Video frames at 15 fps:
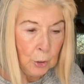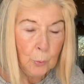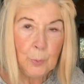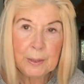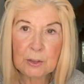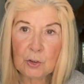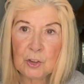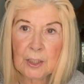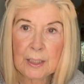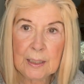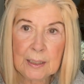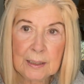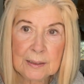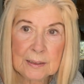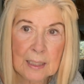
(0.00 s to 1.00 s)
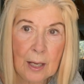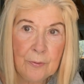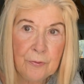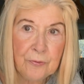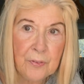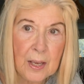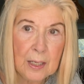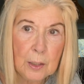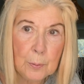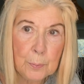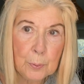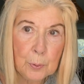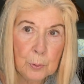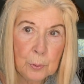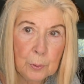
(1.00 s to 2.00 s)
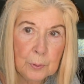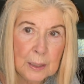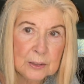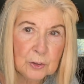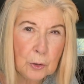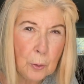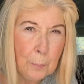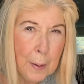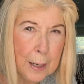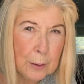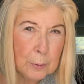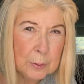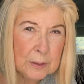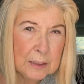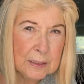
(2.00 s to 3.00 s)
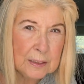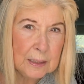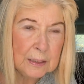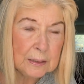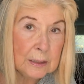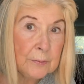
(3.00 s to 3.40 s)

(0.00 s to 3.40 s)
which is available. That's not backwards, is it?